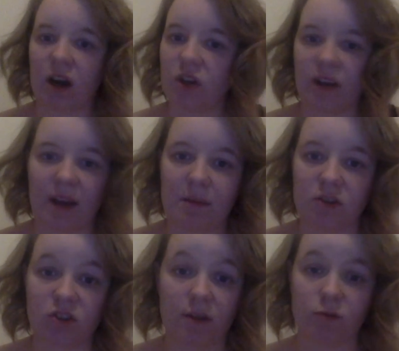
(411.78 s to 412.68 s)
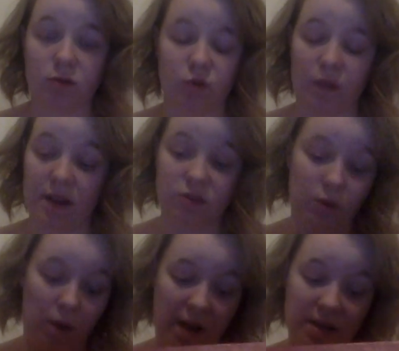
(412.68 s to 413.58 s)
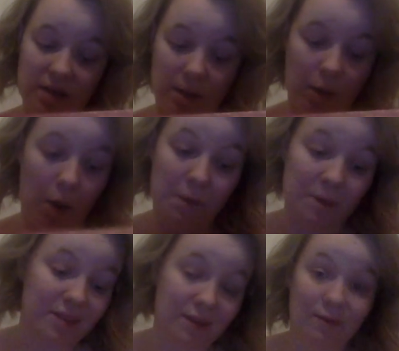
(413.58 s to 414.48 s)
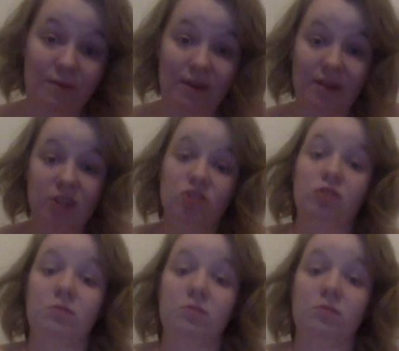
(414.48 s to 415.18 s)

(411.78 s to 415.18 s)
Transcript: I don't get much coverage for that, so I ended up going with a different foundation,